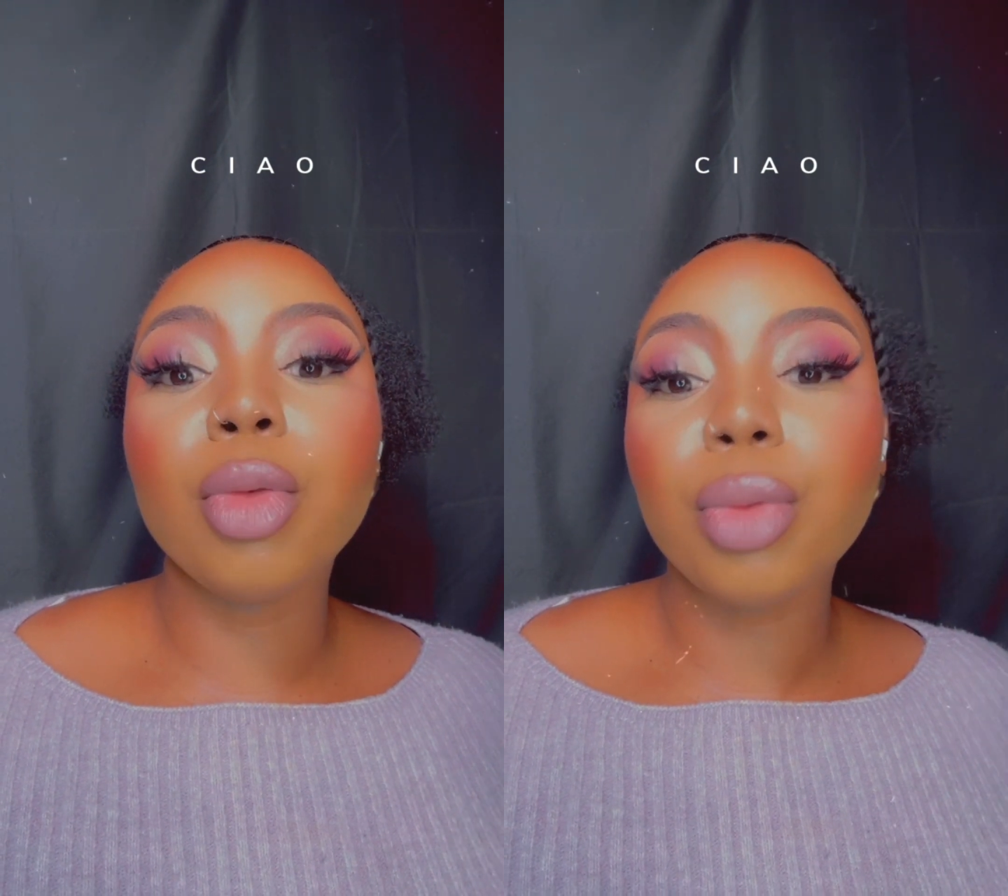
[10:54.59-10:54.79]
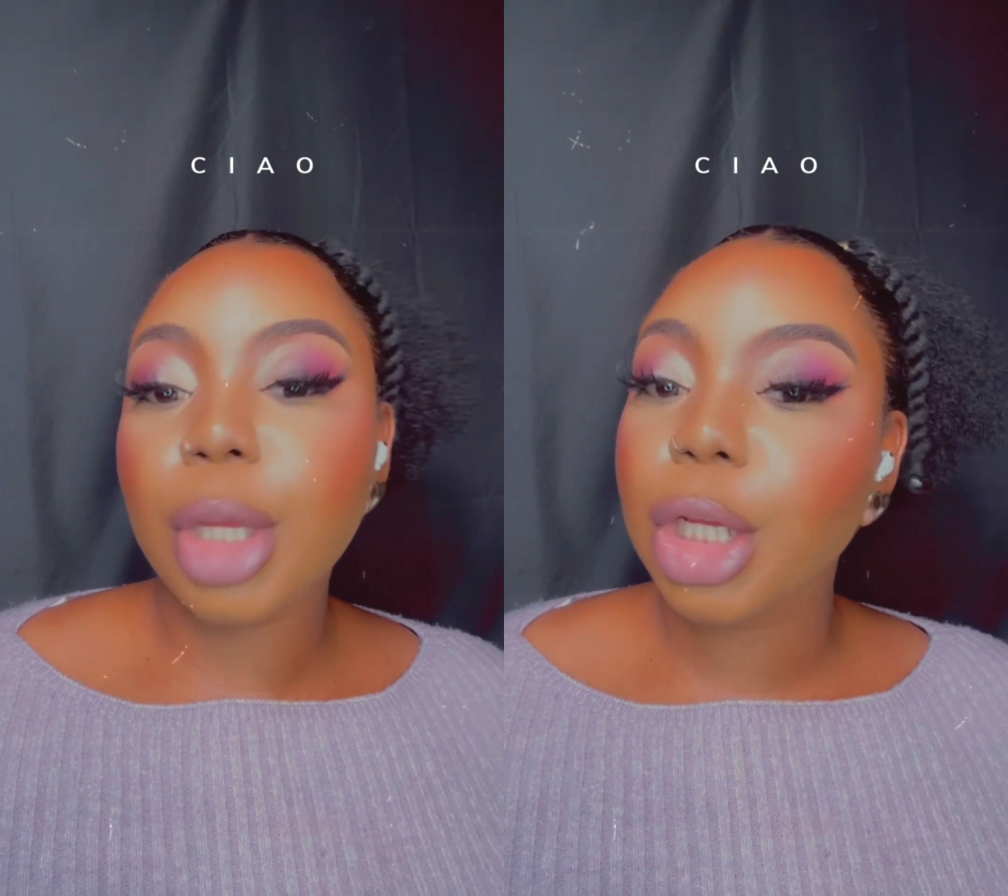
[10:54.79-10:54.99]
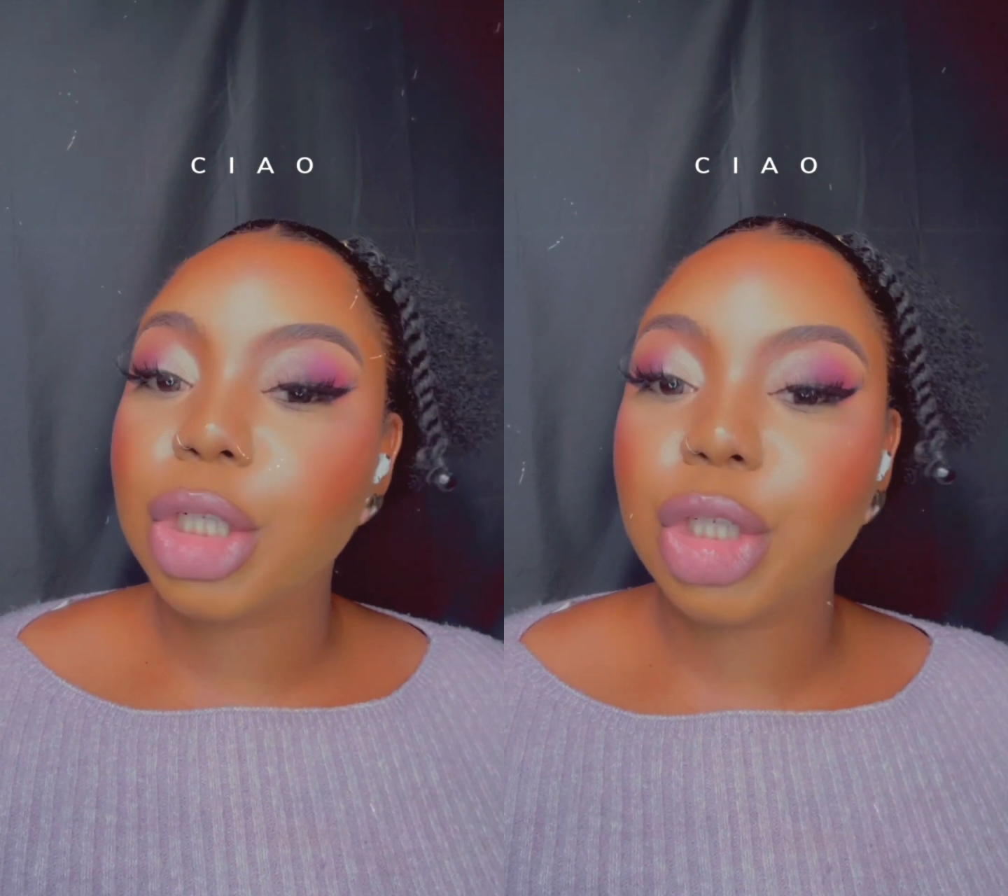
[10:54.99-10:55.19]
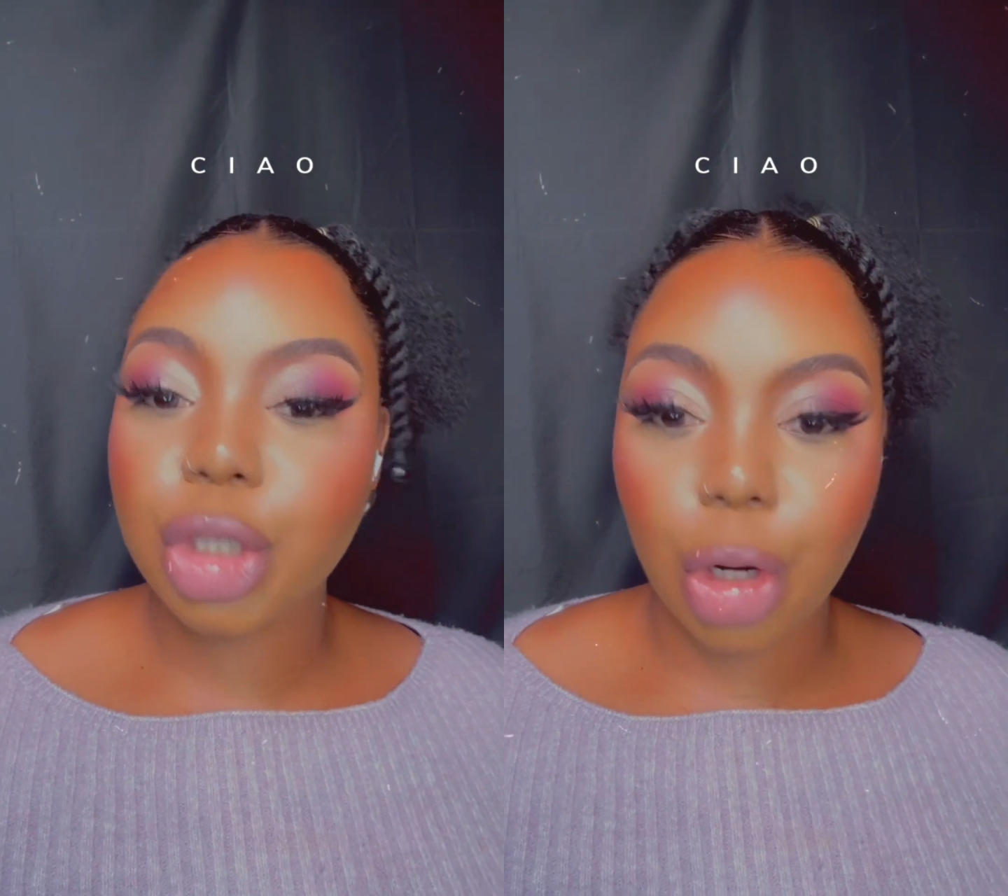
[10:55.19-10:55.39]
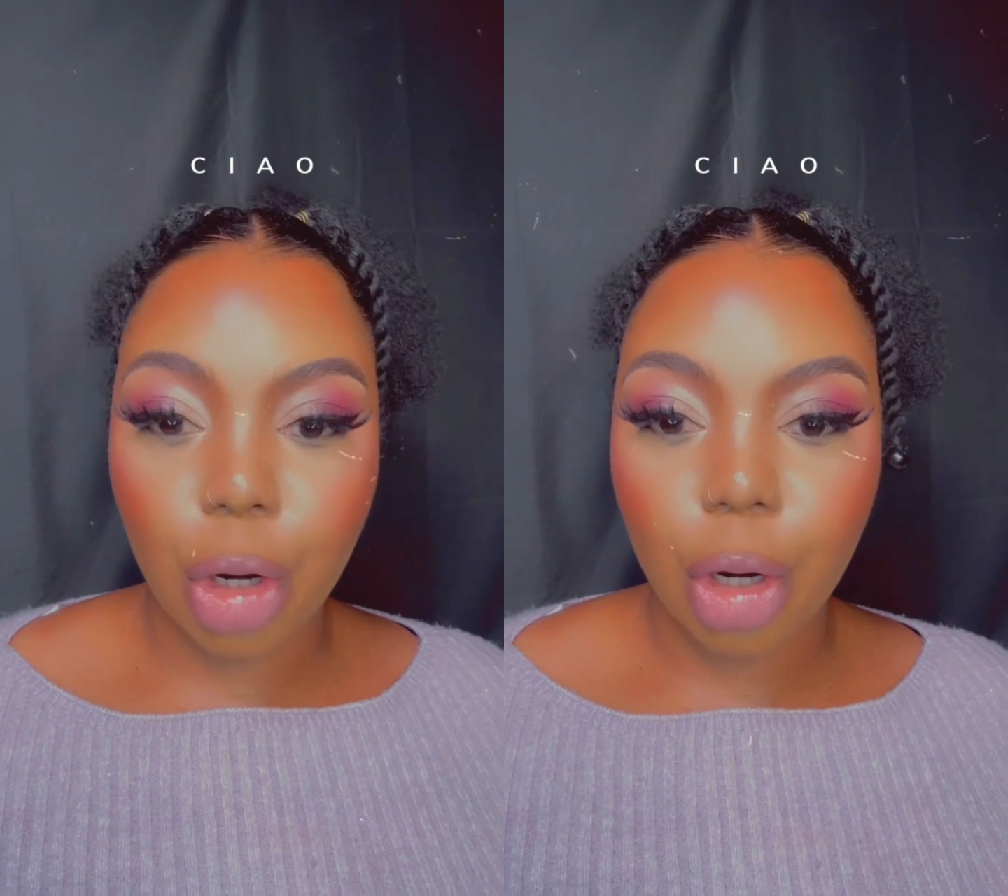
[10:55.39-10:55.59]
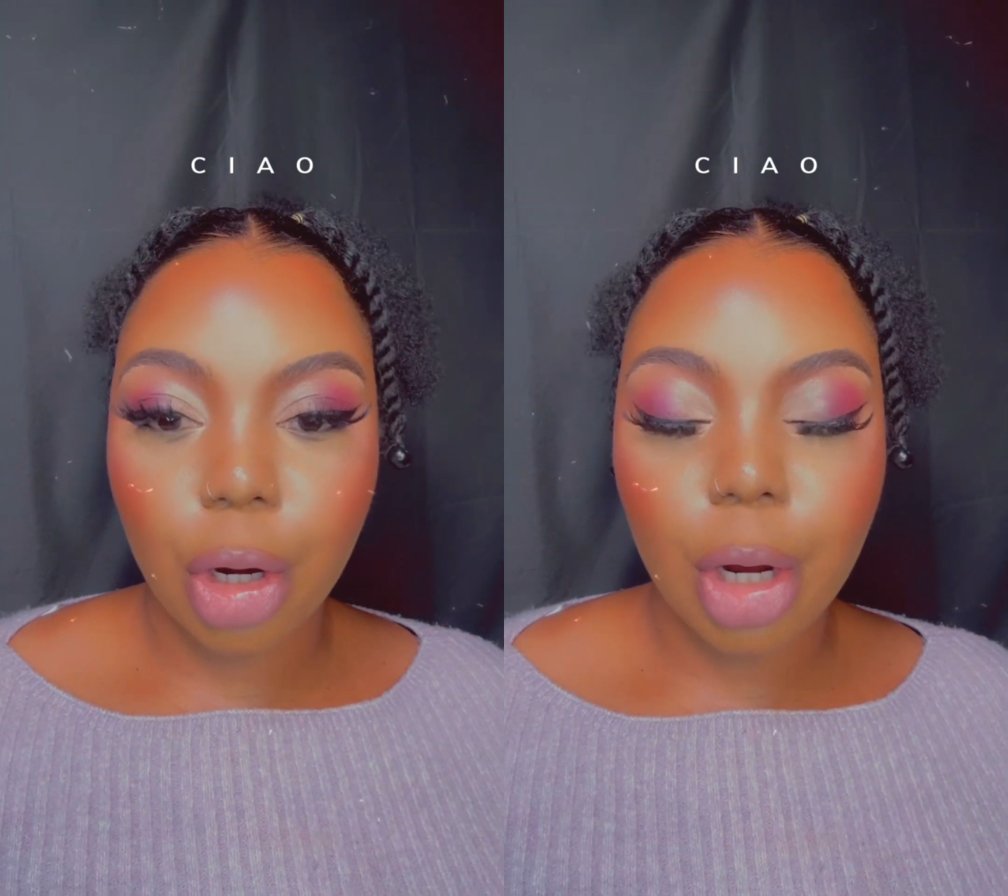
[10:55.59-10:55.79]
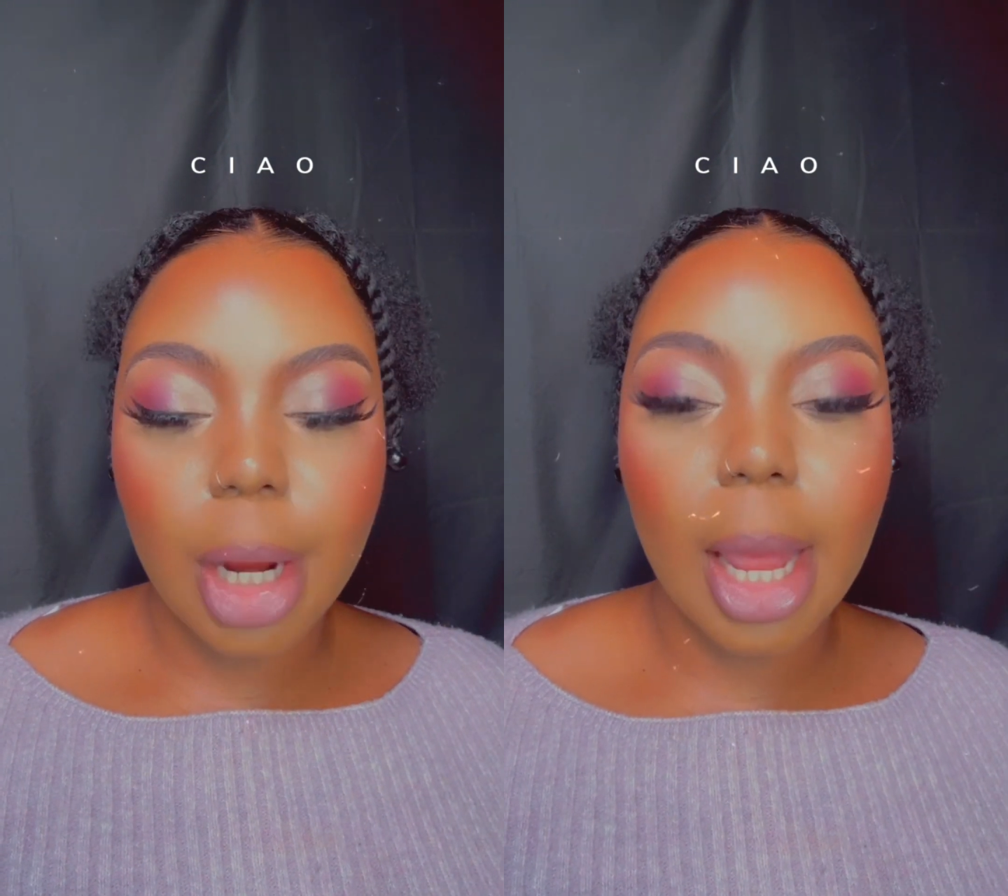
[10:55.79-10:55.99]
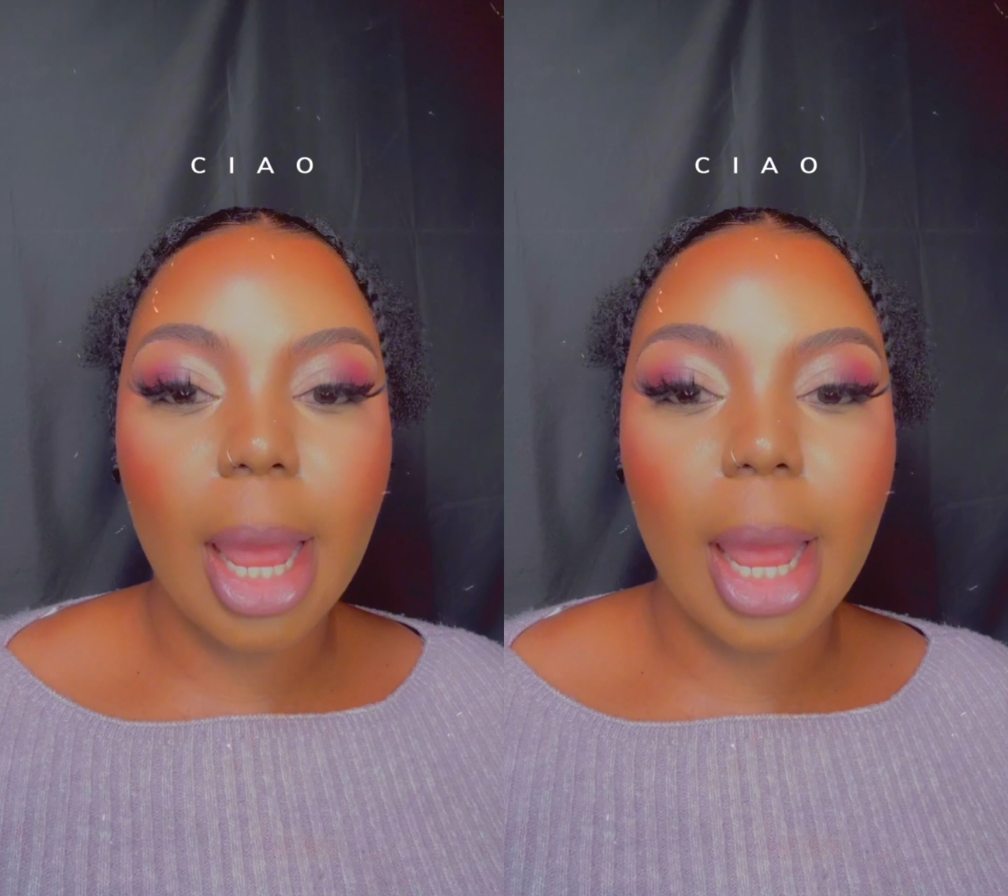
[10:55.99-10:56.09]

reassure